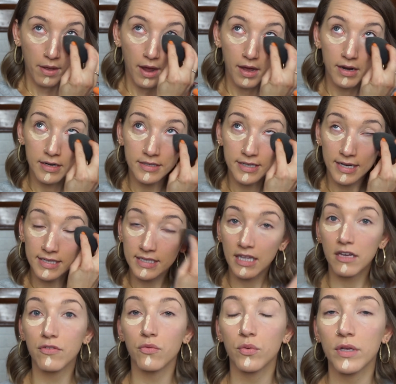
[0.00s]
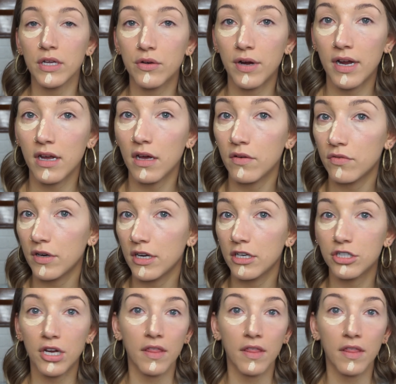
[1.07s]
And it does give really great coverage.